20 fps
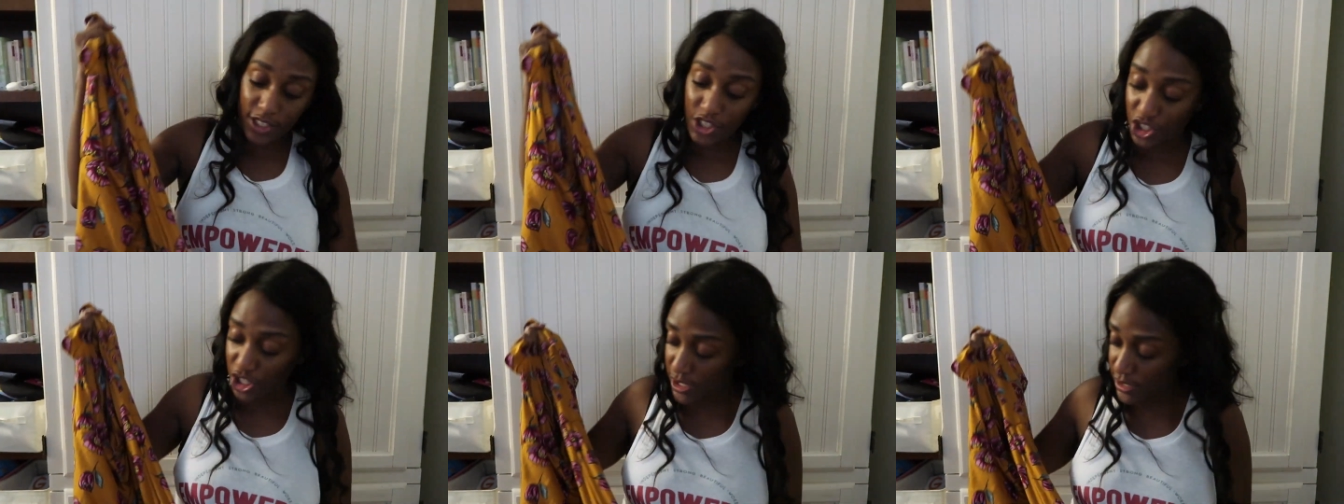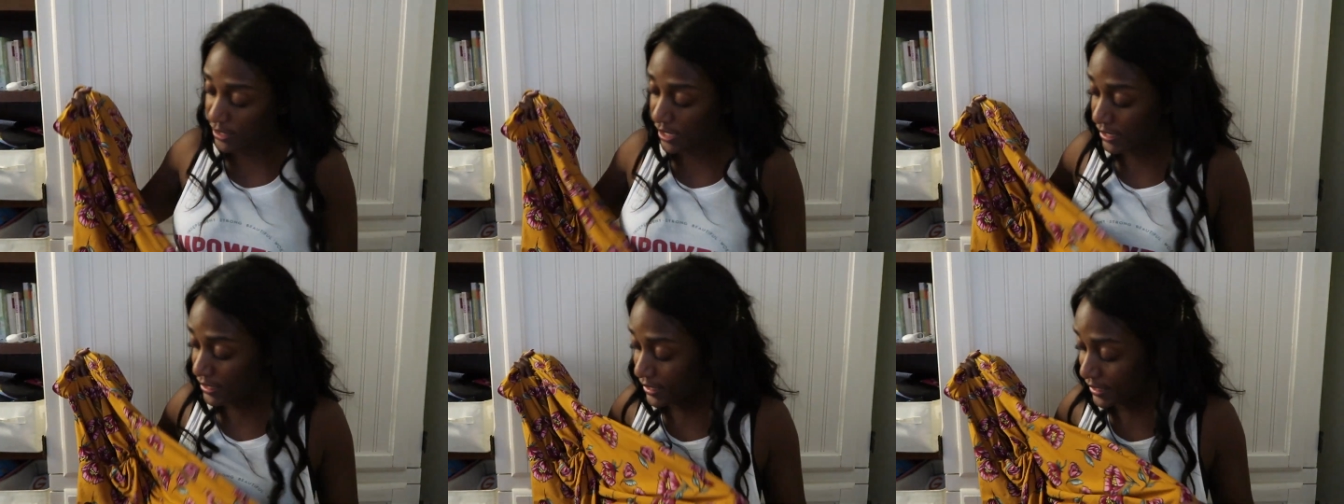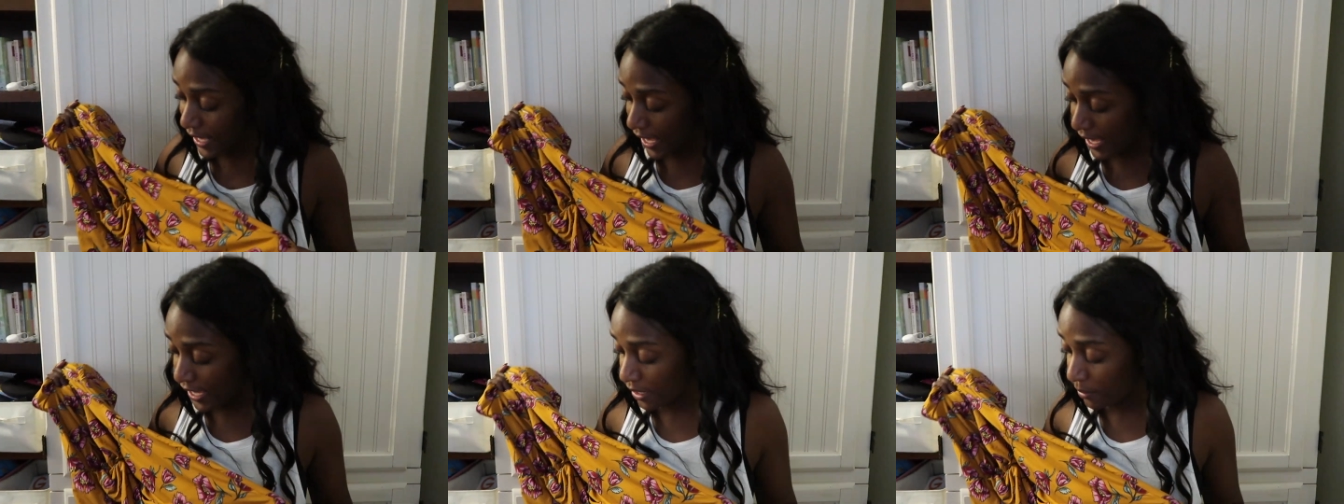just the
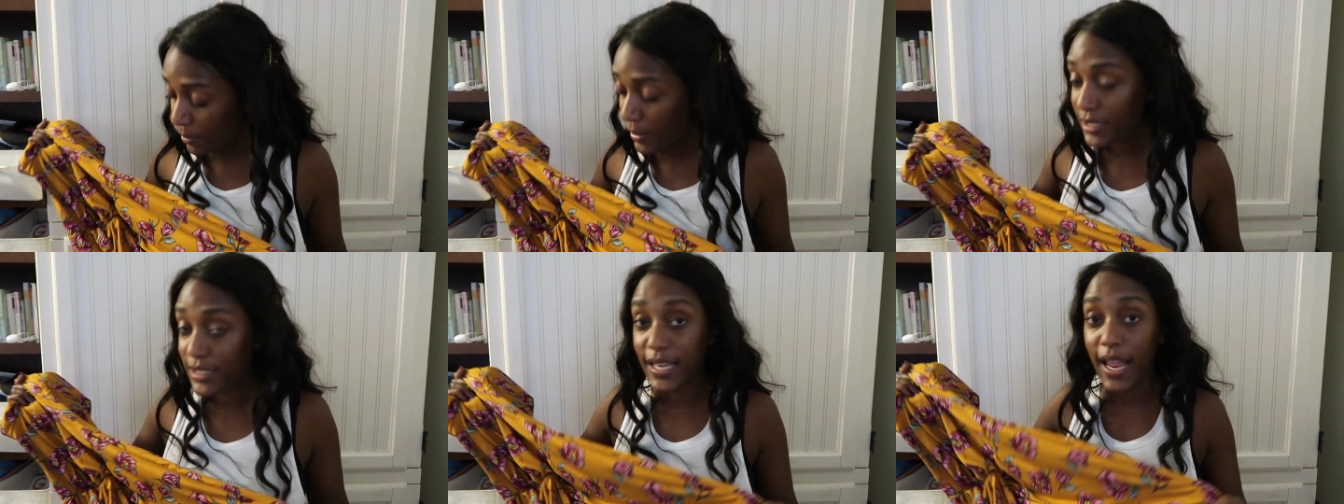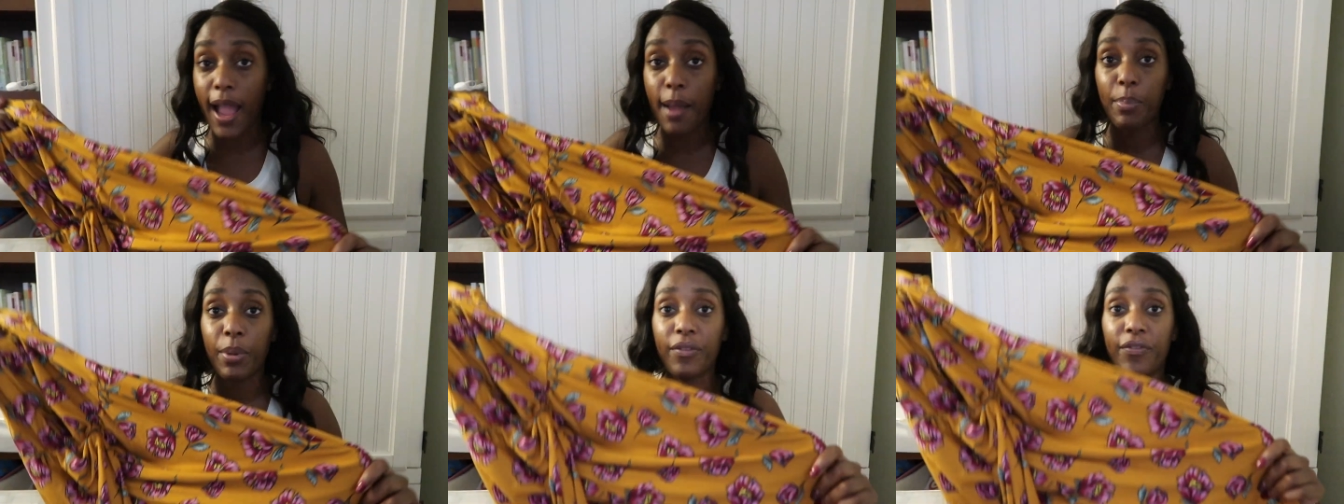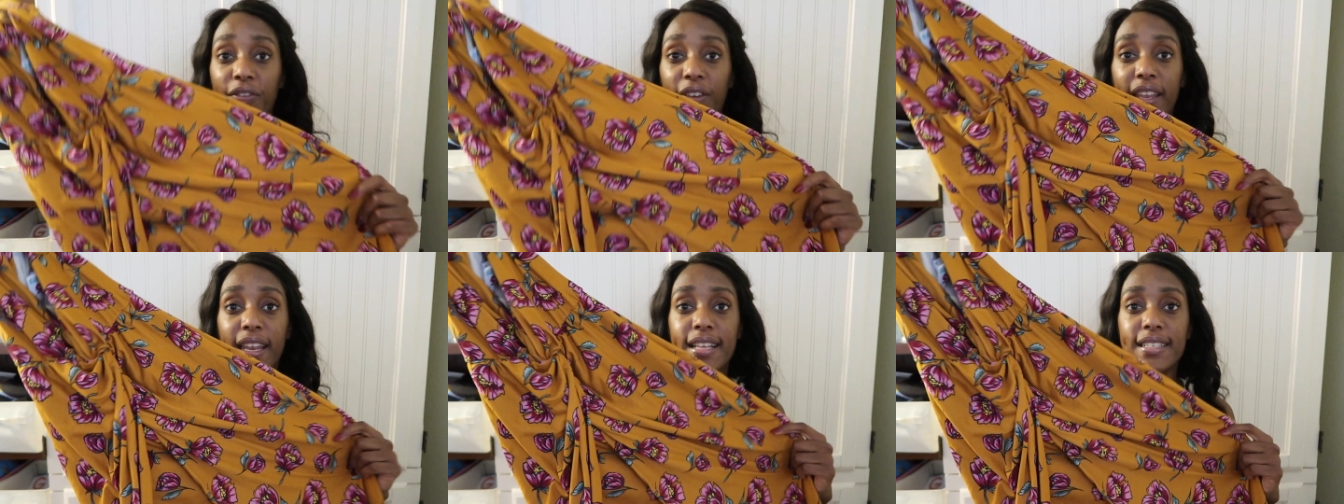same type
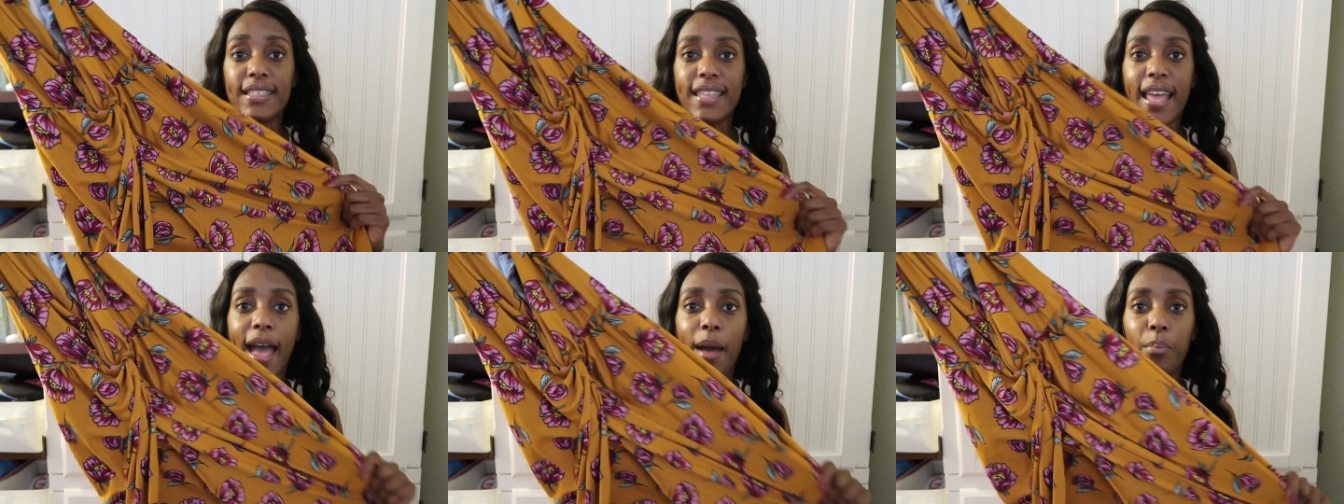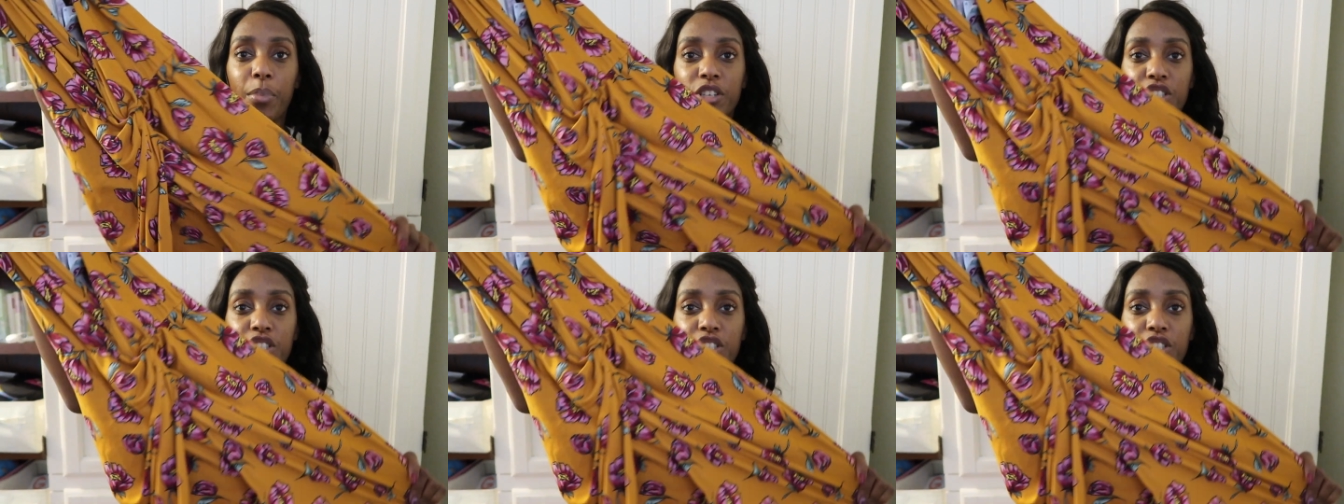of fit as that,